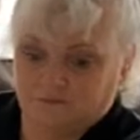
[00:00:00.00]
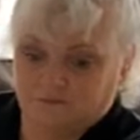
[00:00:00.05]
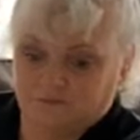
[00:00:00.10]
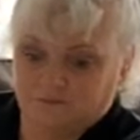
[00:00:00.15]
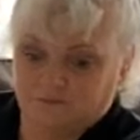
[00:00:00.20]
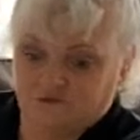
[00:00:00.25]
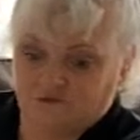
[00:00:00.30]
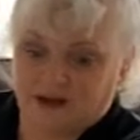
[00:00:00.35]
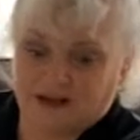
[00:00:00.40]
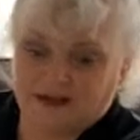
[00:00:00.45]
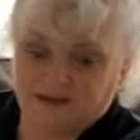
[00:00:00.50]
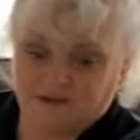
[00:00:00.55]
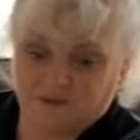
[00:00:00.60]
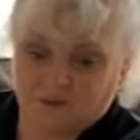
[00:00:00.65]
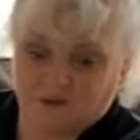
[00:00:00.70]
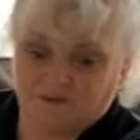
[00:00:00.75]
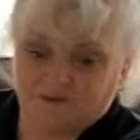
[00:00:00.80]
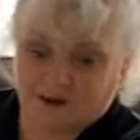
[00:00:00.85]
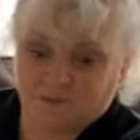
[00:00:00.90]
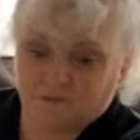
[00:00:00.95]
reacts with
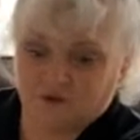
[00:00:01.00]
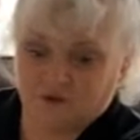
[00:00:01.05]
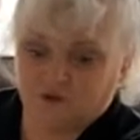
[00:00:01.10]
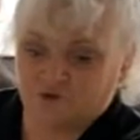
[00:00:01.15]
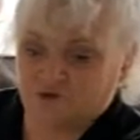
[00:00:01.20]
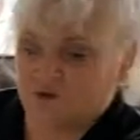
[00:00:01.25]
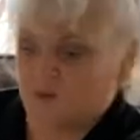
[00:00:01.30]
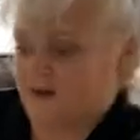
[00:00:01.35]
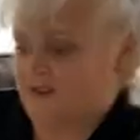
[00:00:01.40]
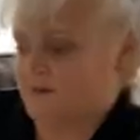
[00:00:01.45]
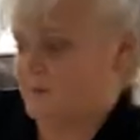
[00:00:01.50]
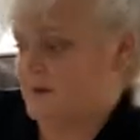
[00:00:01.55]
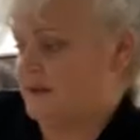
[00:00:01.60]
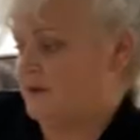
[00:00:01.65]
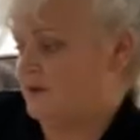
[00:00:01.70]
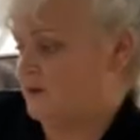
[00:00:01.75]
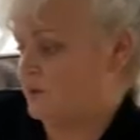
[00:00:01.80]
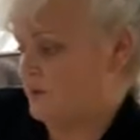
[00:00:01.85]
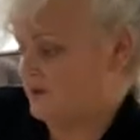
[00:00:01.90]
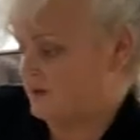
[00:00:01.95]
fabric, don't it, when it's been in
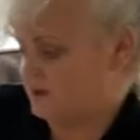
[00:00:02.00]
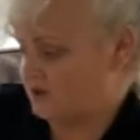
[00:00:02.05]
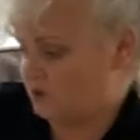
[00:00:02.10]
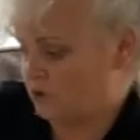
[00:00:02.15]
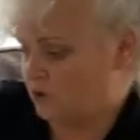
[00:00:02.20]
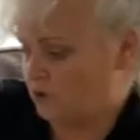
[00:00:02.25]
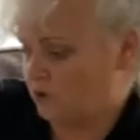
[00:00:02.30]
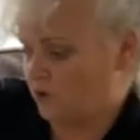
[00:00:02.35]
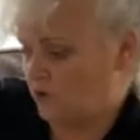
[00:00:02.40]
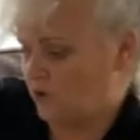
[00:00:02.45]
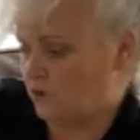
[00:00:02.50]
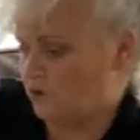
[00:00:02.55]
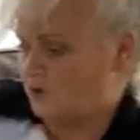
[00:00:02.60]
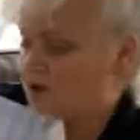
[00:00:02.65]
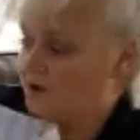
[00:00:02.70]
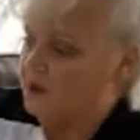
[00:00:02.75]
the window so long.